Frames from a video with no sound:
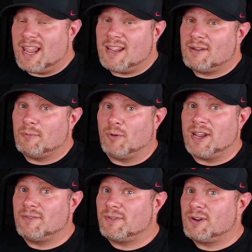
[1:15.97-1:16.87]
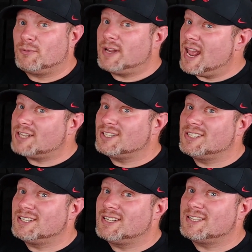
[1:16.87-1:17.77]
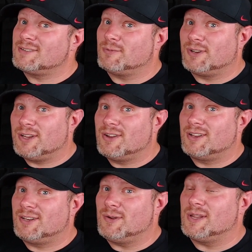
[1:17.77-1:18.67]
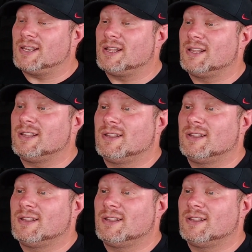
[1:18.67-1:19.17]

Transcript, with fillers: hey, I'm waiting for your reaction to this. When are you going to do it?